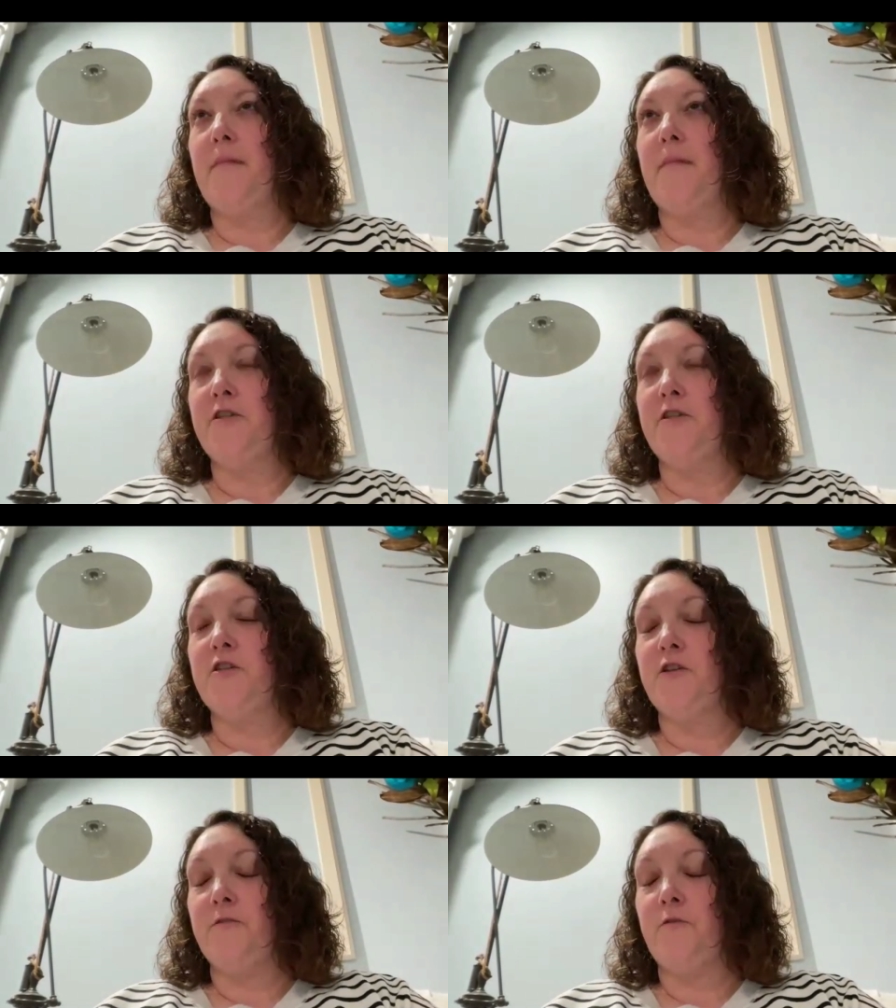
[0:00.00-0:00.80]
just
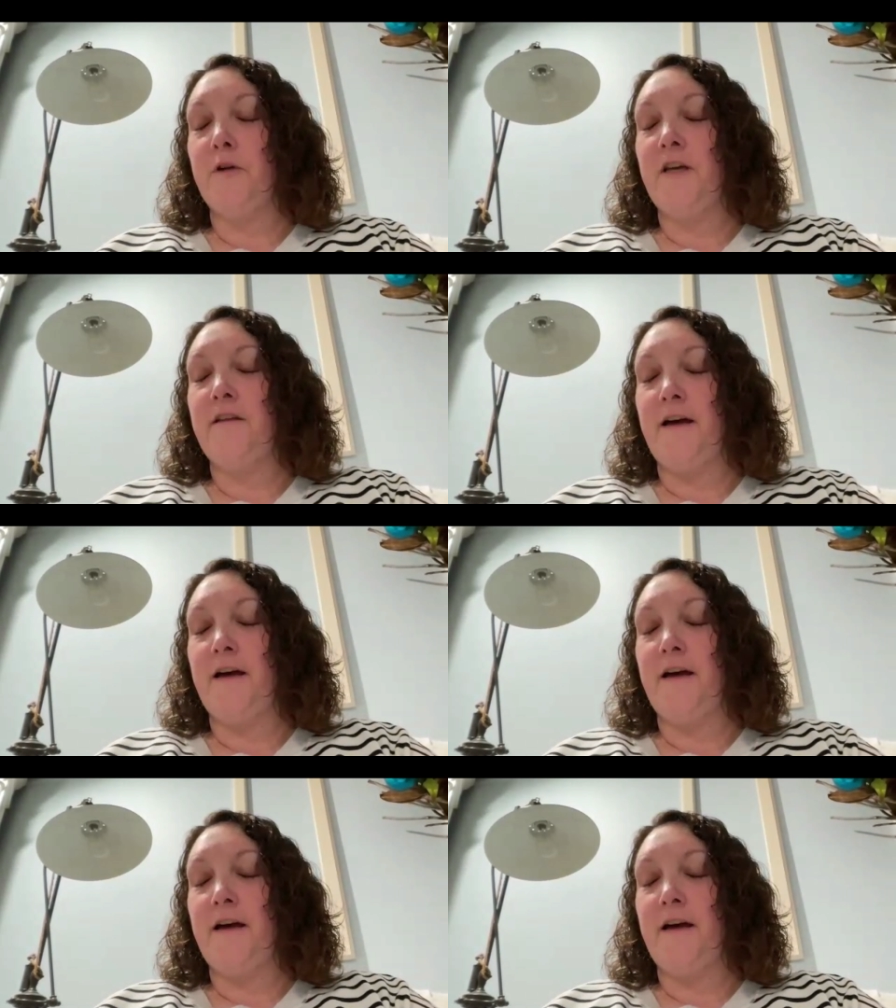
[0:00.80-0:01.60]
turned 40
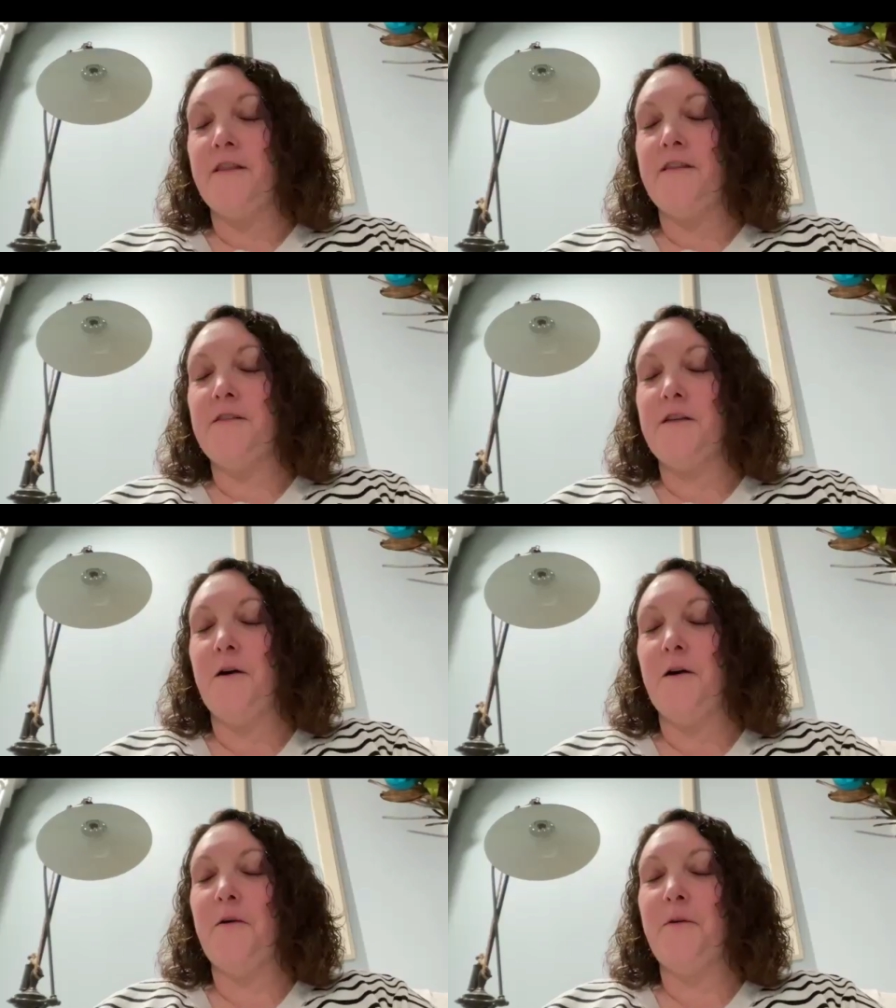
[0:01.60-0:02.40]
last month.
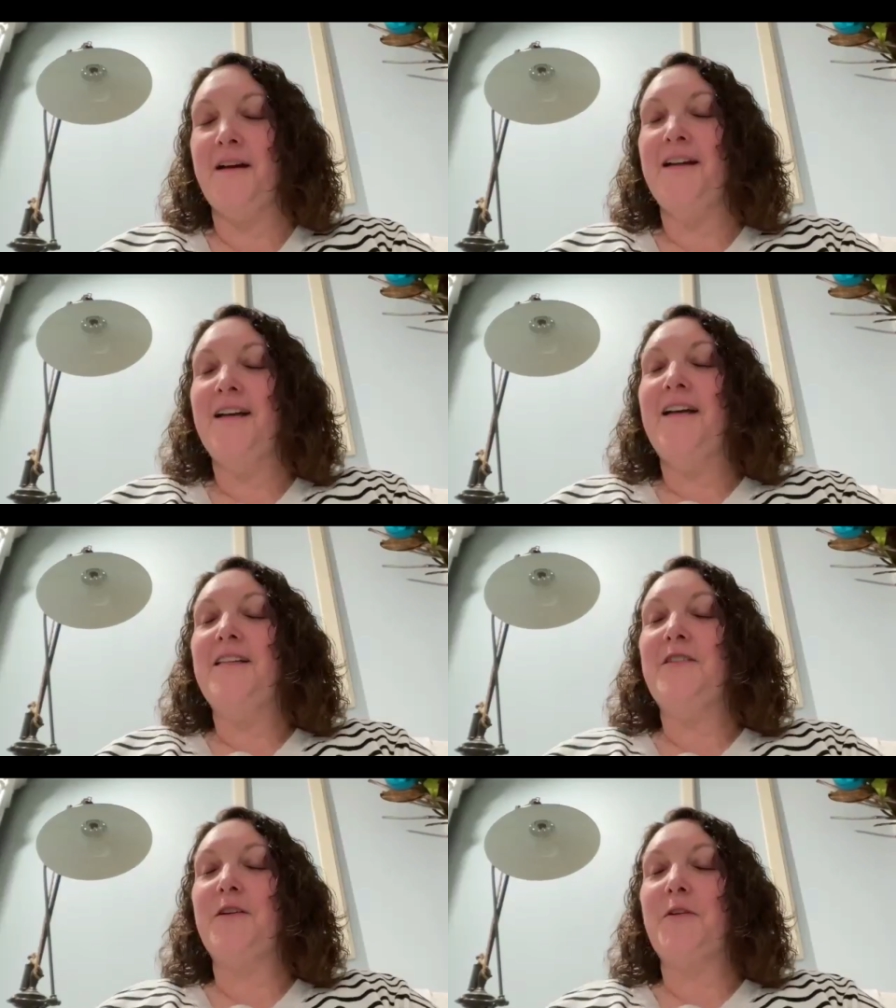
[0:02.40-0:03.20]
So
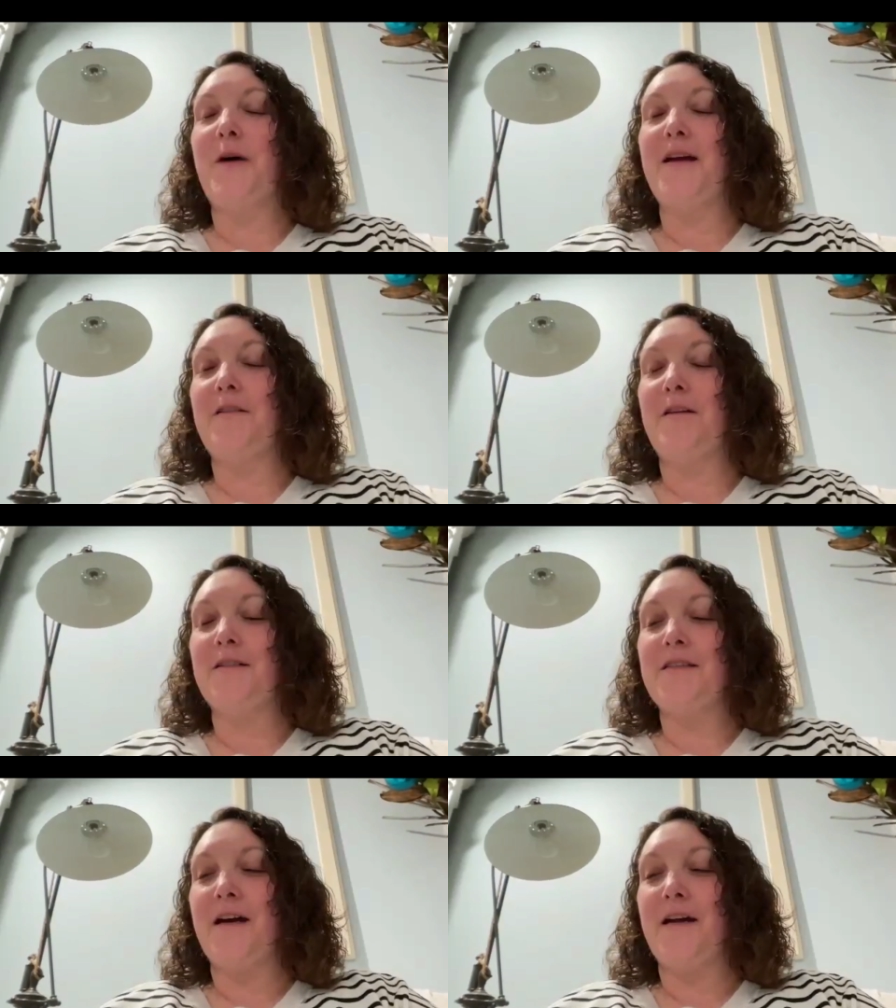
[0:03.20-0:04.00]
took quite a
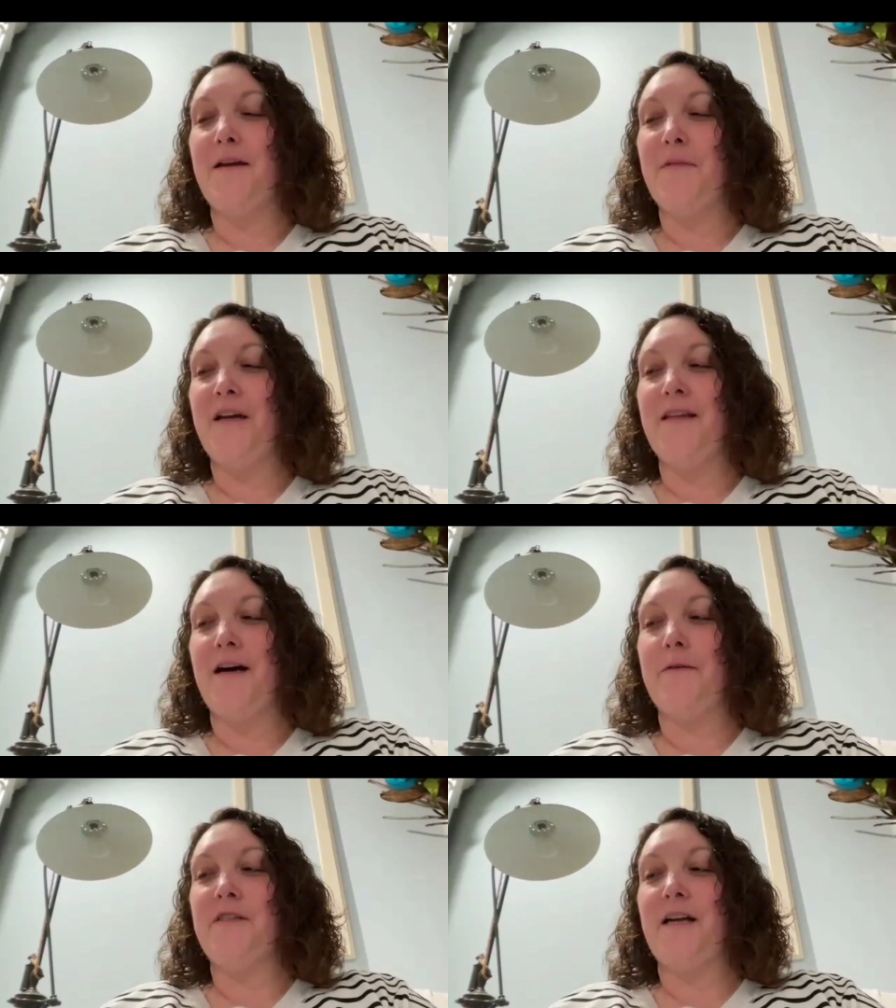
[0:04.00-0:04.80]
long time. And
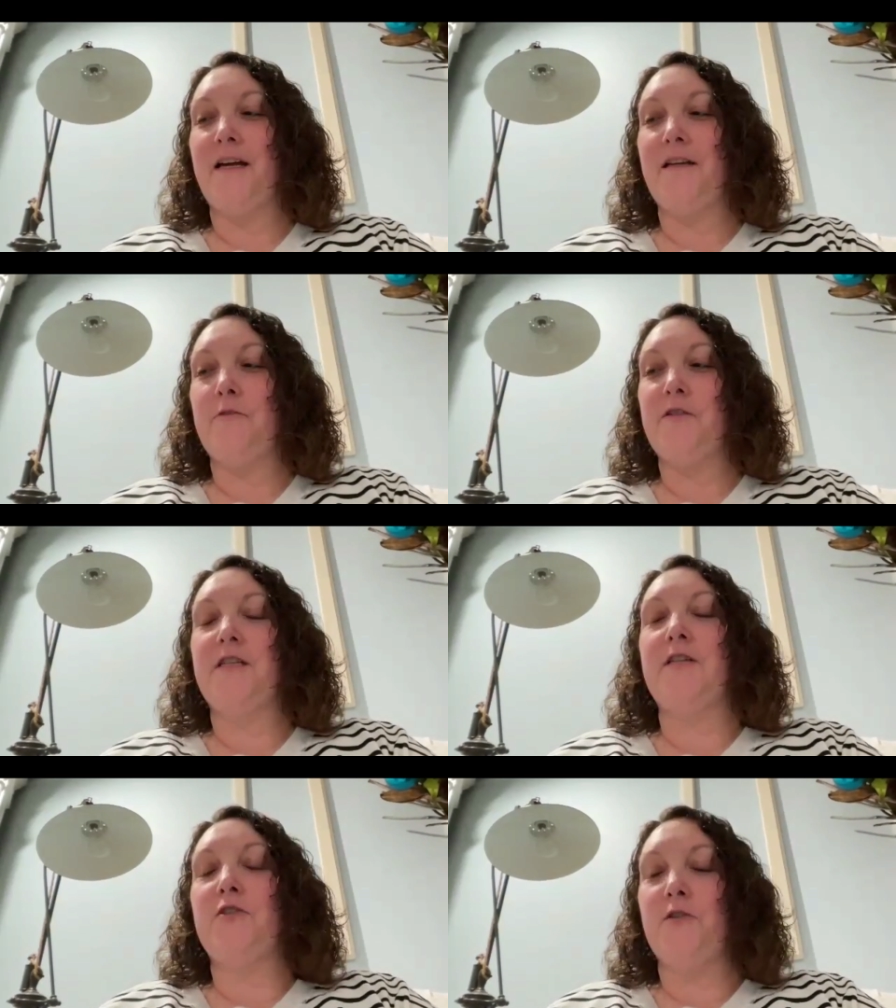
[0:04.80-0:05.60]
I was diagnosed
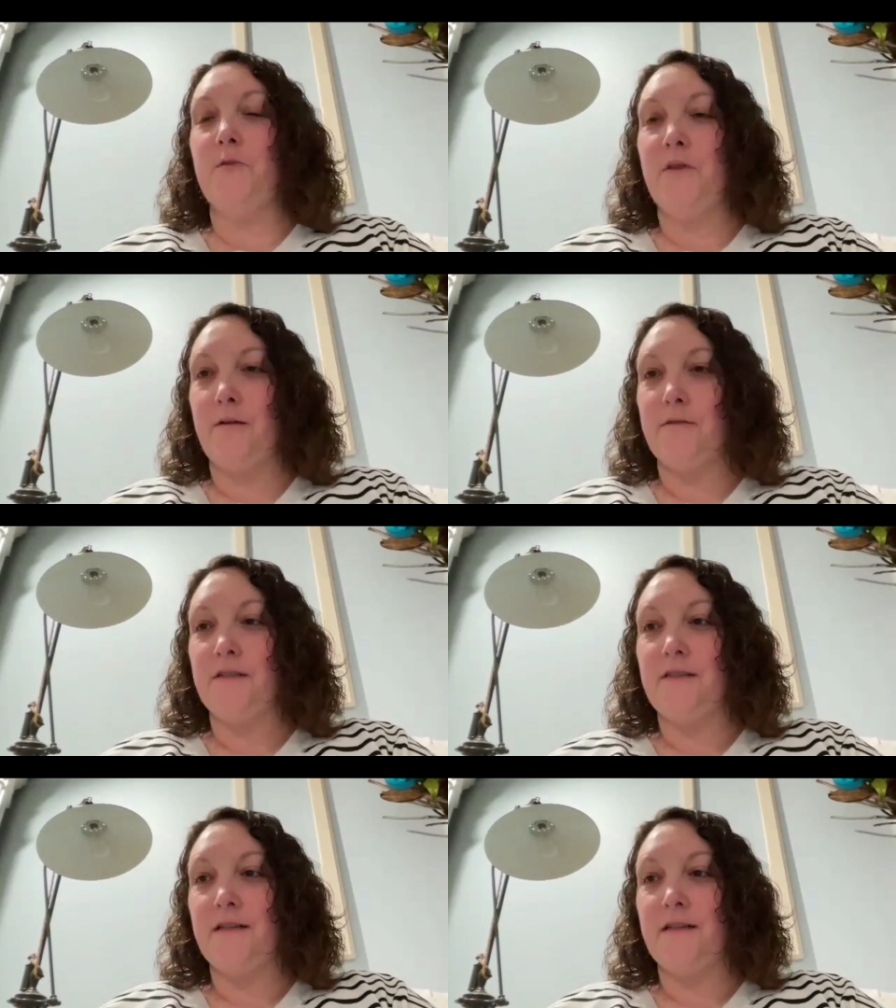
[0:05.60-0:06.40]
in
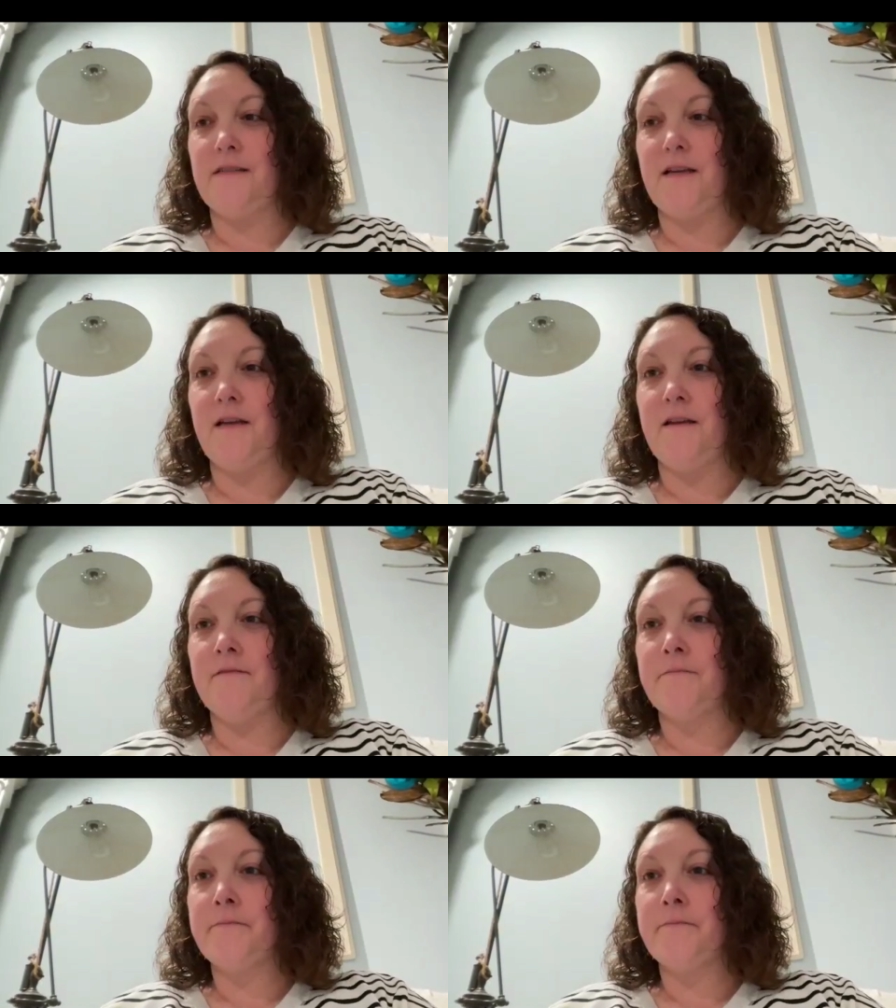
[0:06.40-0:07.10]
2016.